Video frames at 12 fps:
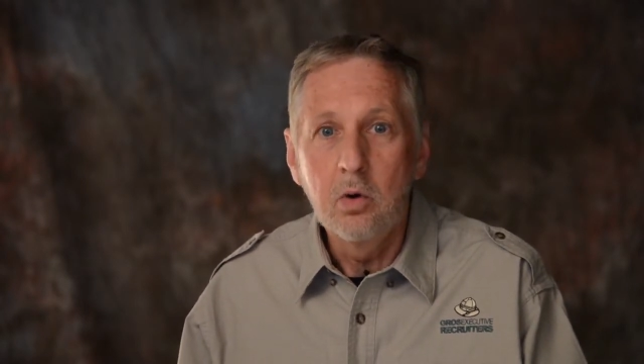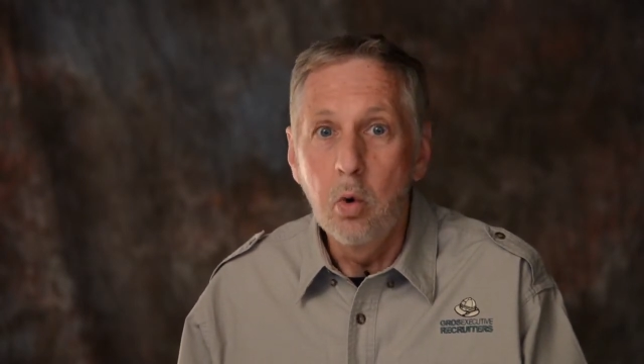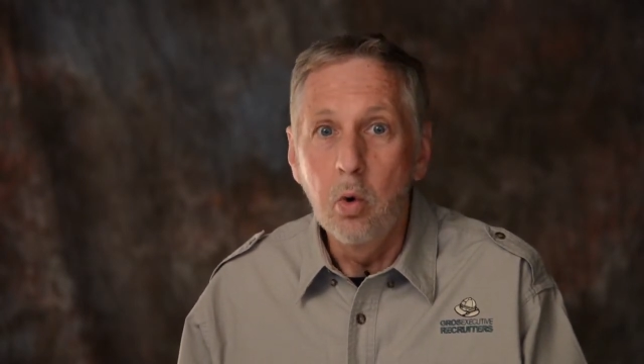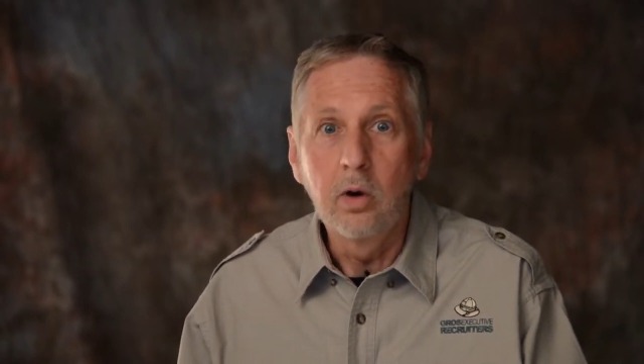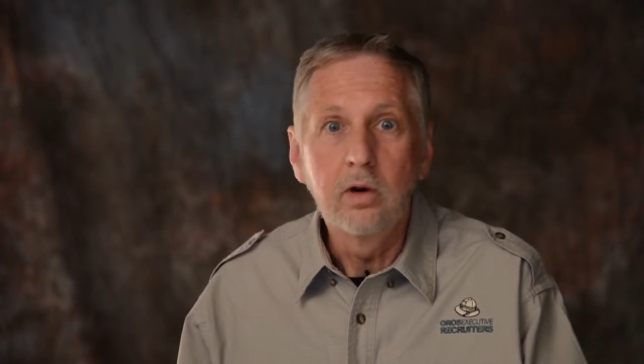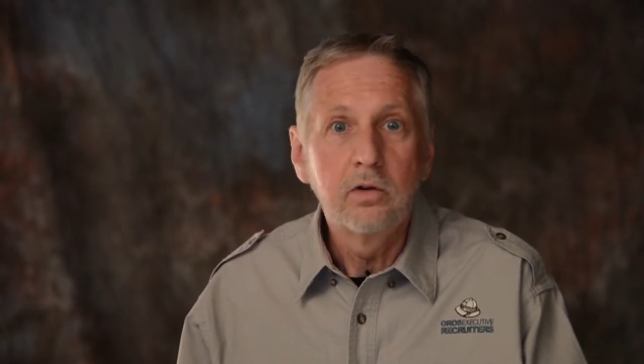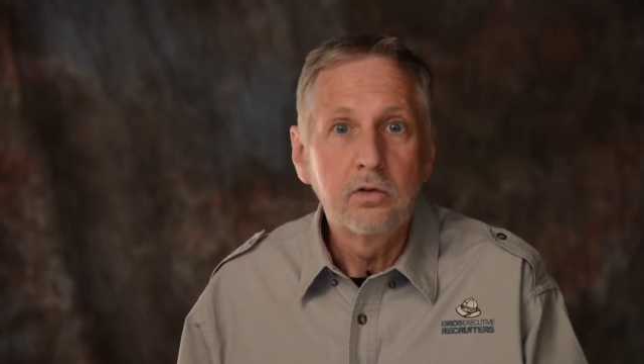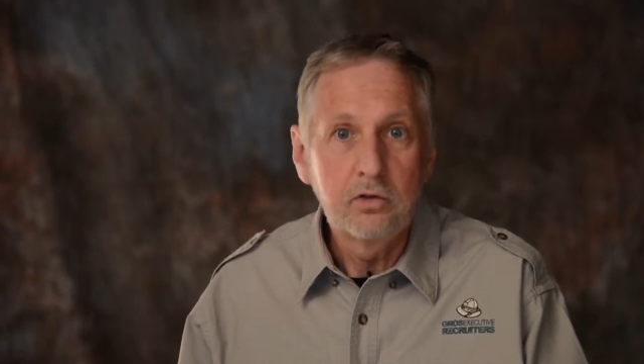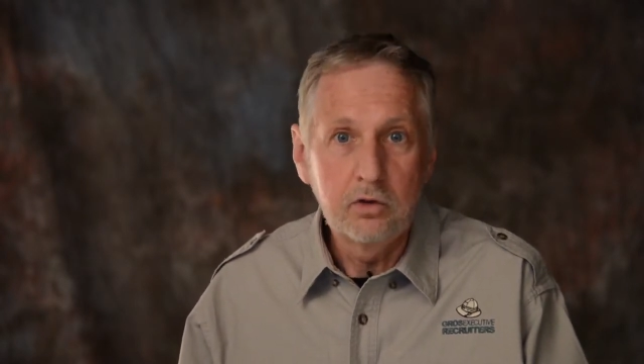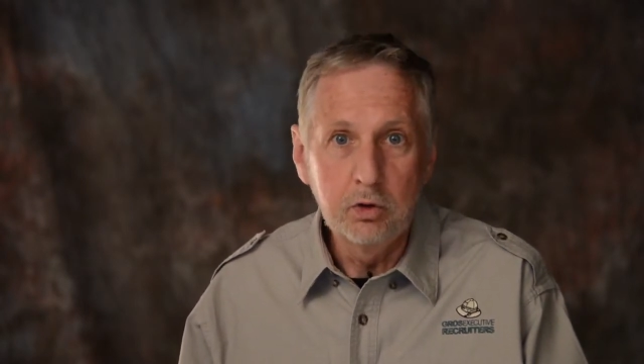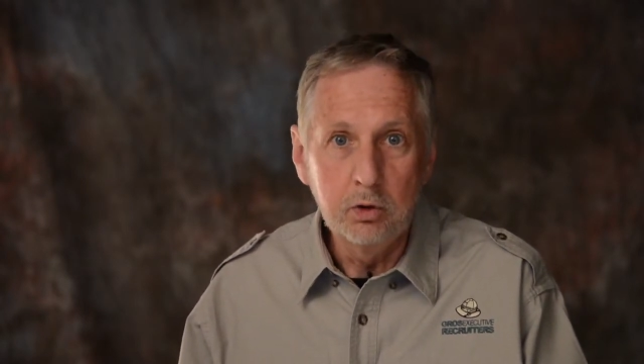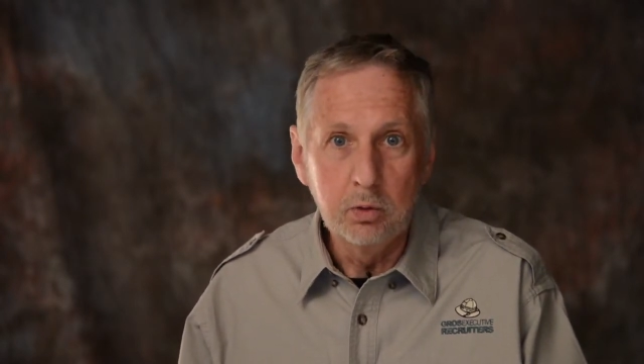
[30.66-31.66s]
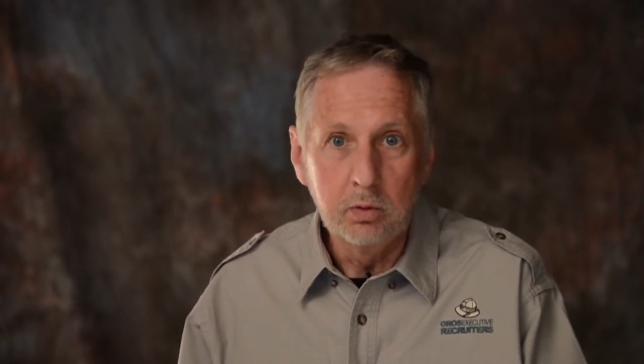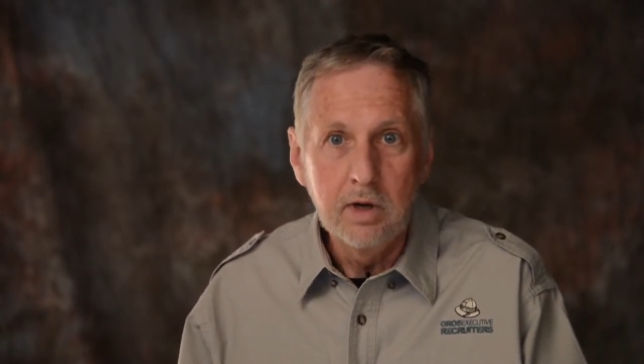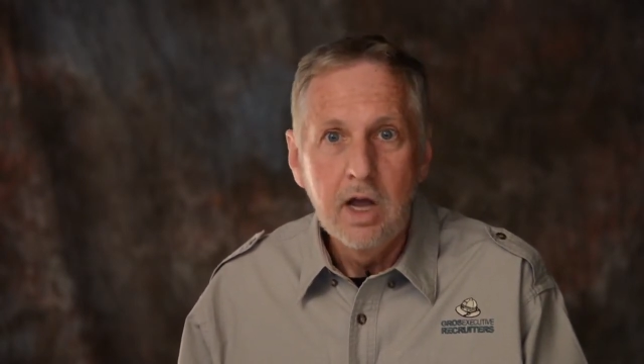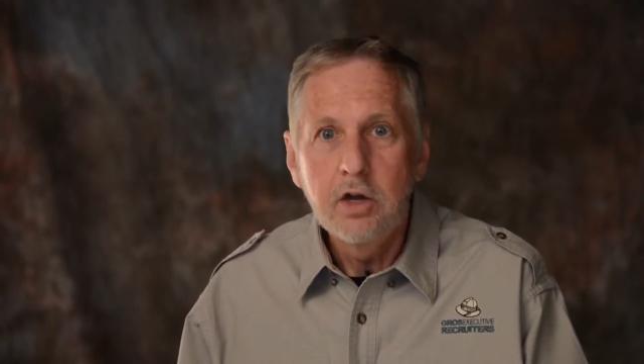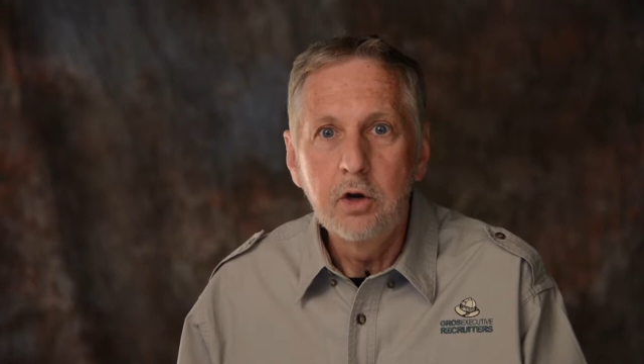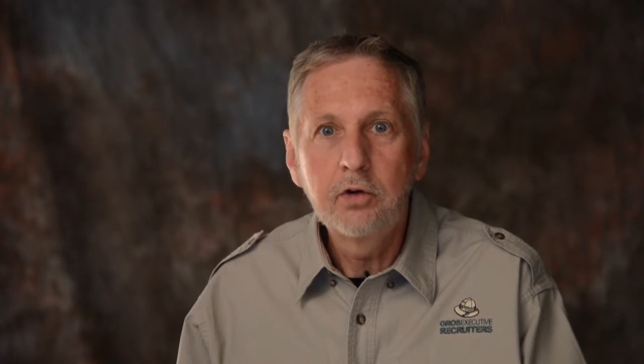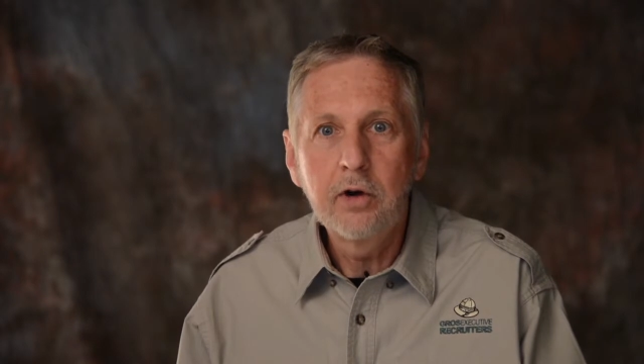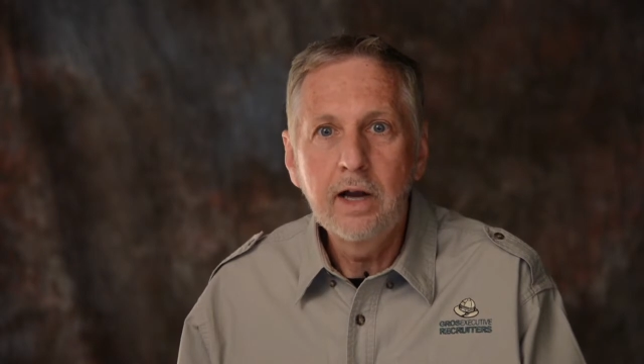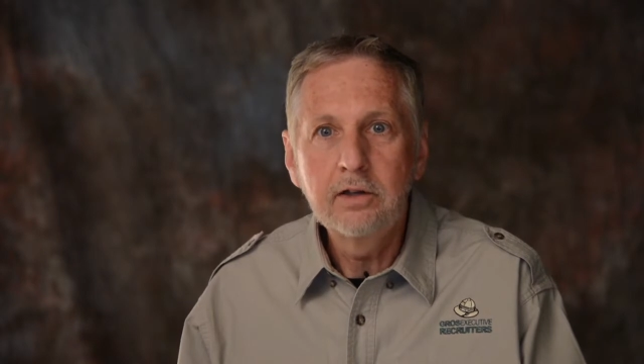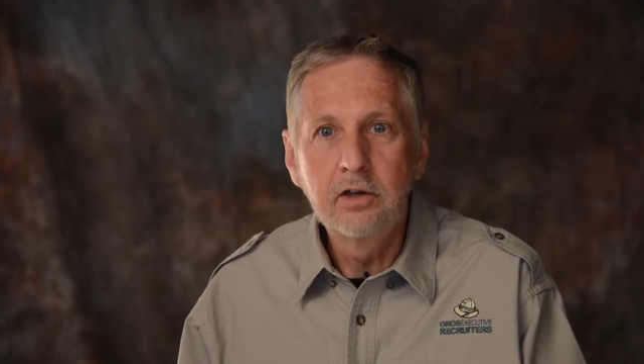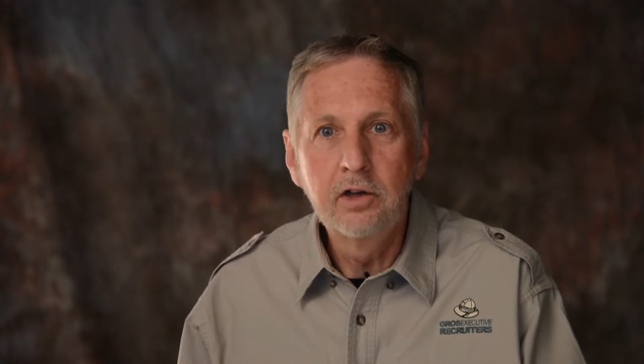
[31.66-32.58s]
Or two, you're trying to